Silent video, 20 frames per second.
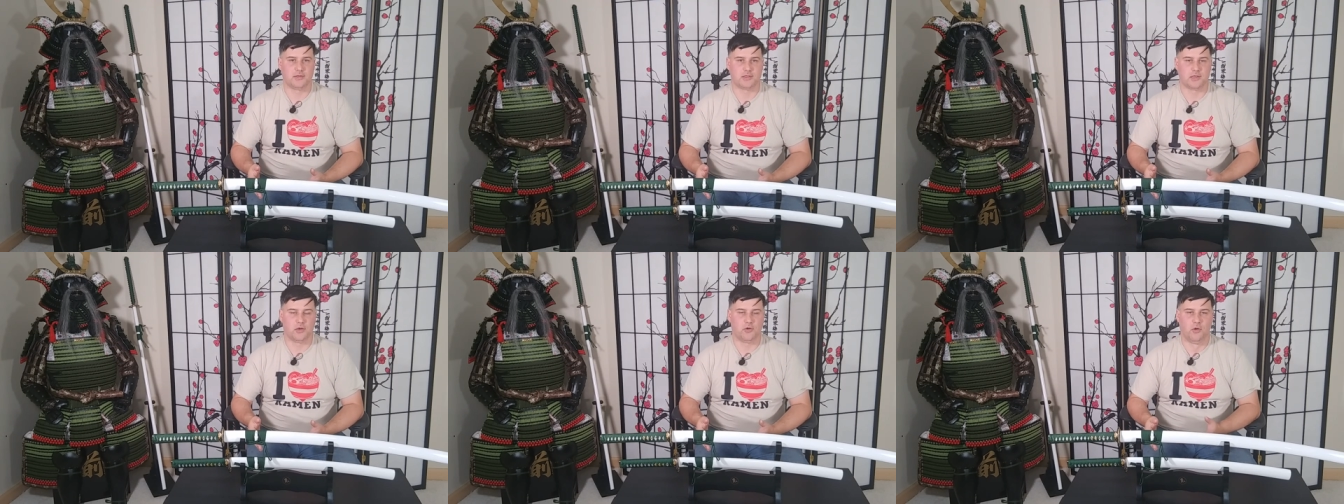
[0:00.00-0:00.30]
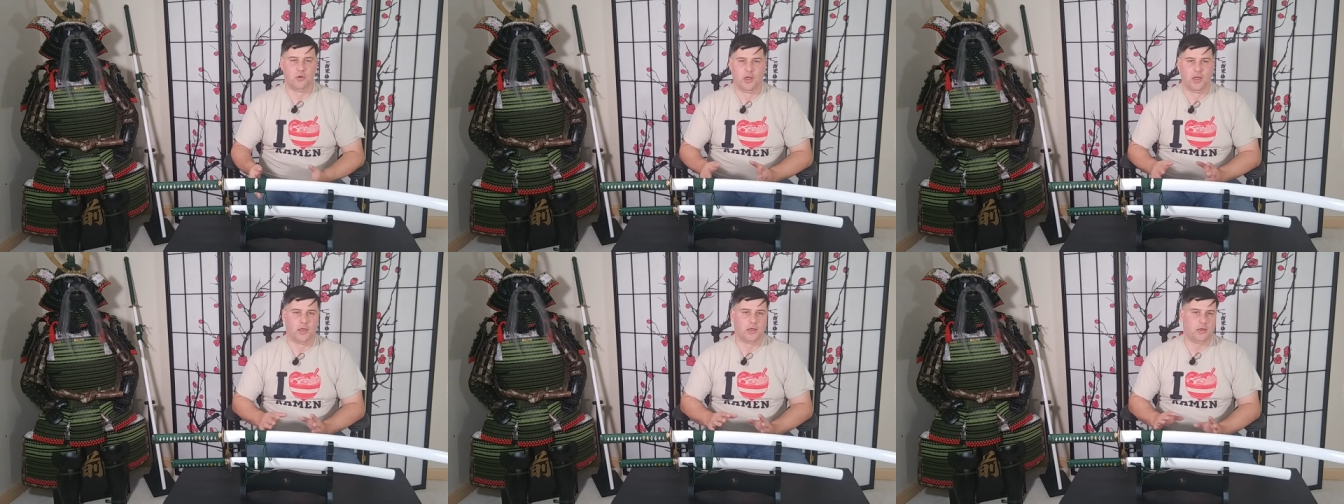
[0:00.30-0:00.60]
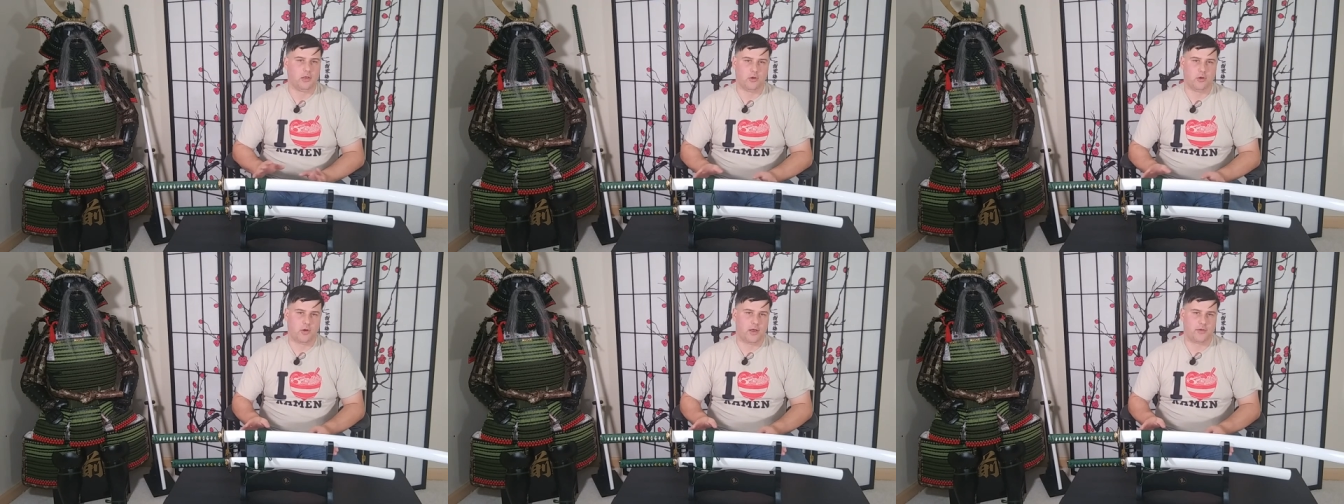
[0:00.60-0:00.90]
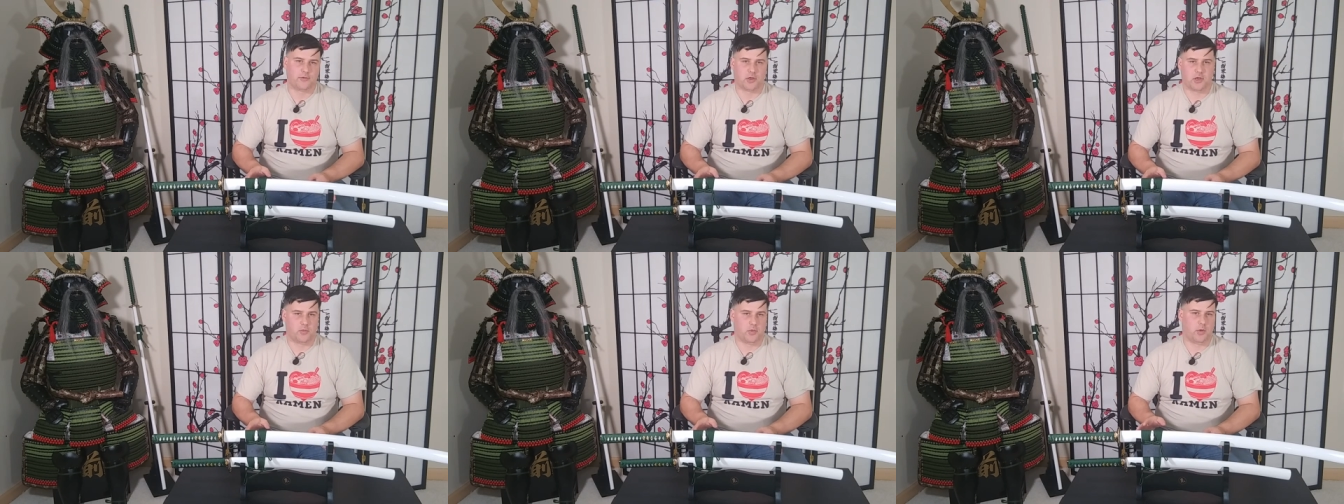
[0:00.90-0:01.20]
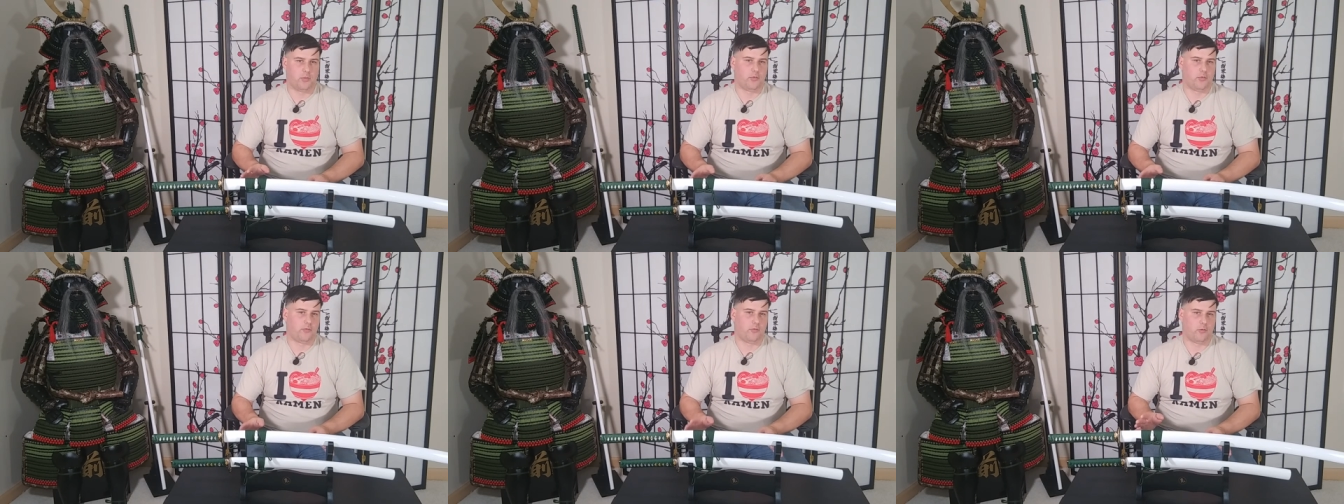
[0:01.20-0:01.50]
So you don't have to come
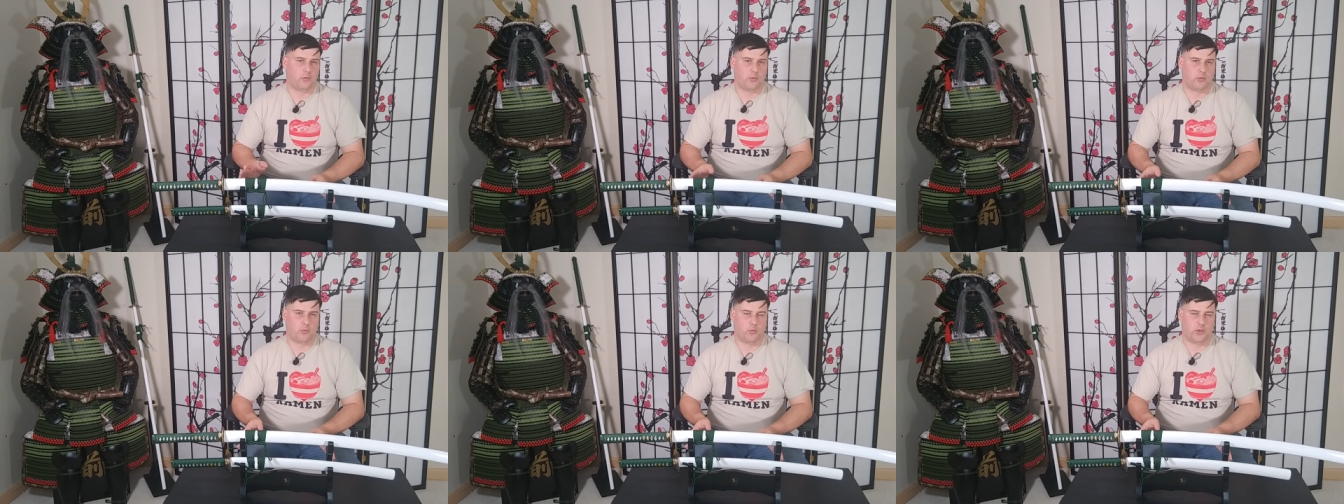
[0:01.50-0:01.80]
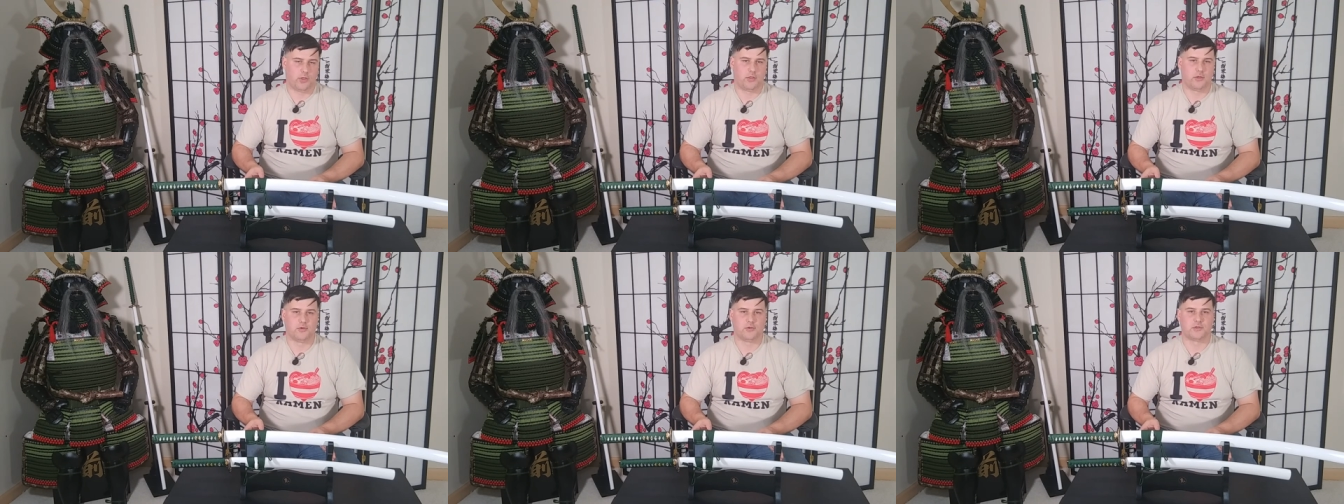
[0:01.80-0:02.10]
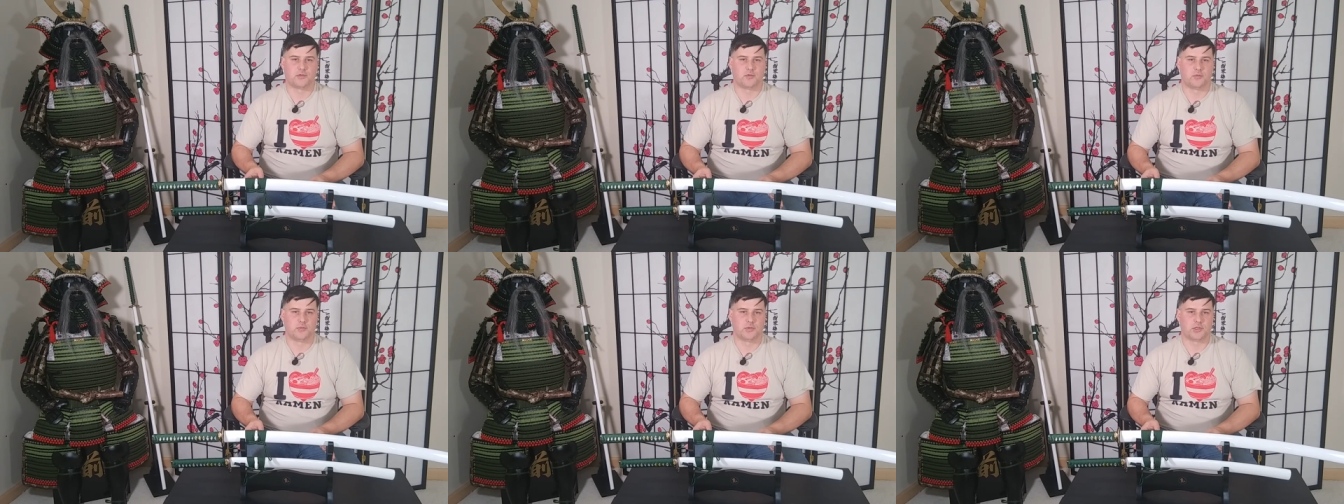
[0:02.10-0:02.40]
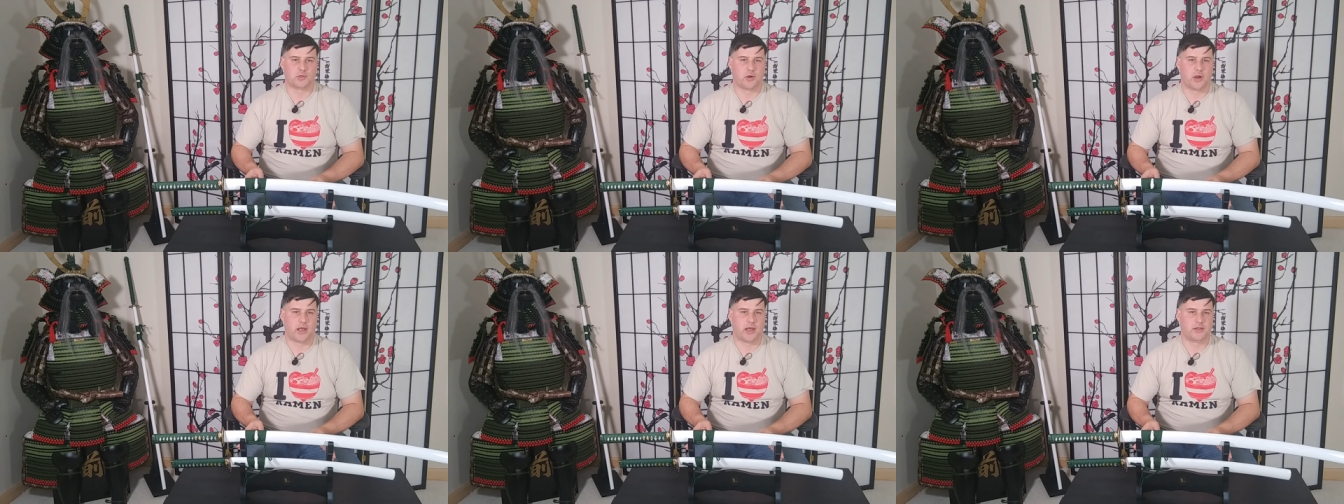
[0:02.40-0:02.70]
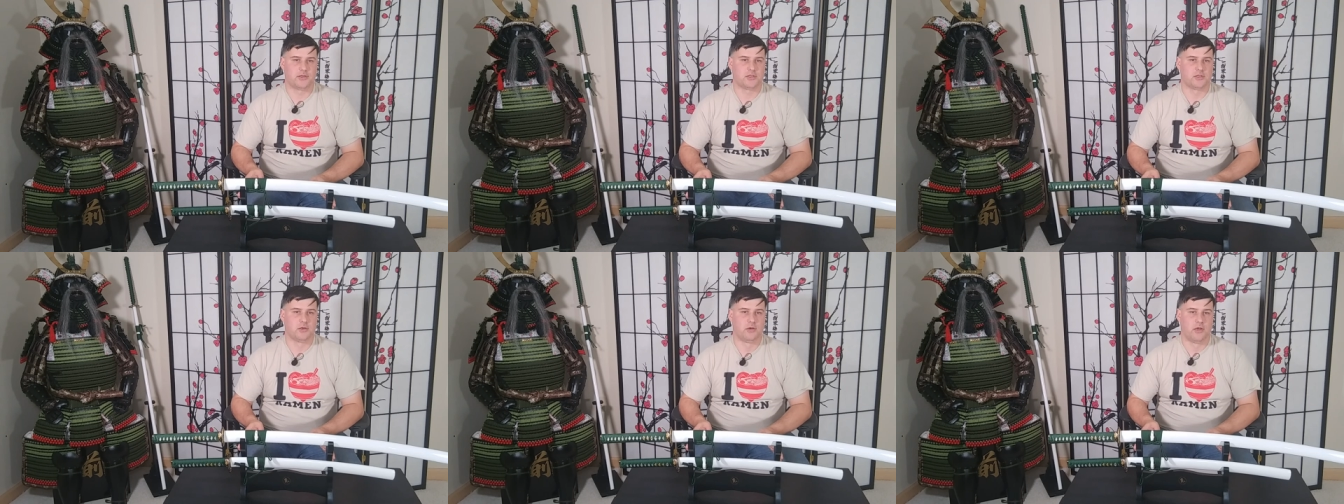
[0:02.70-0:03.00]
up for, with those from
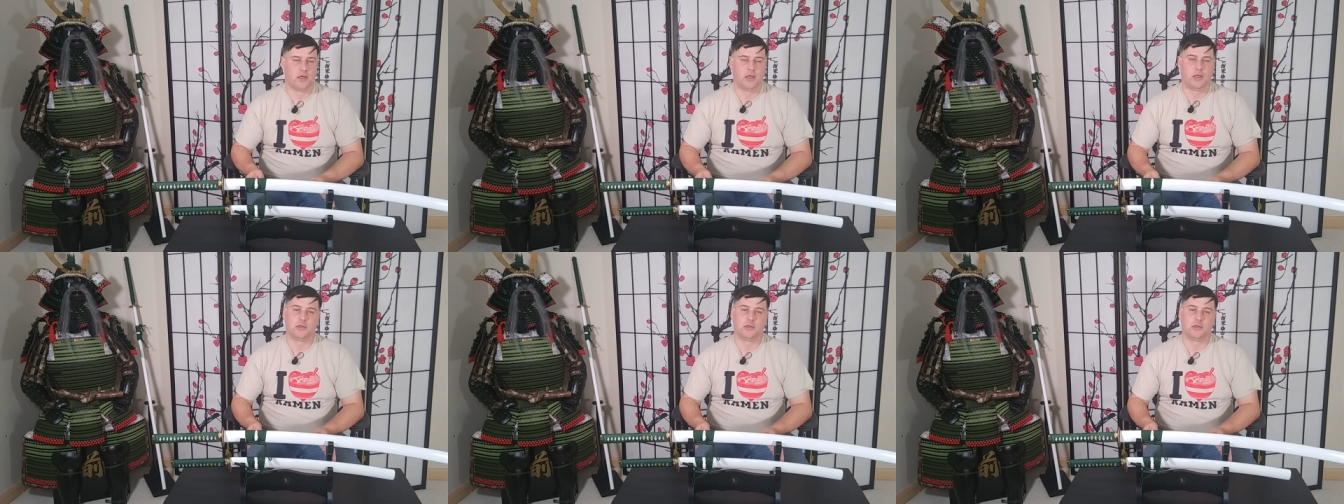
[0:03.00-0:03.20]
scratch.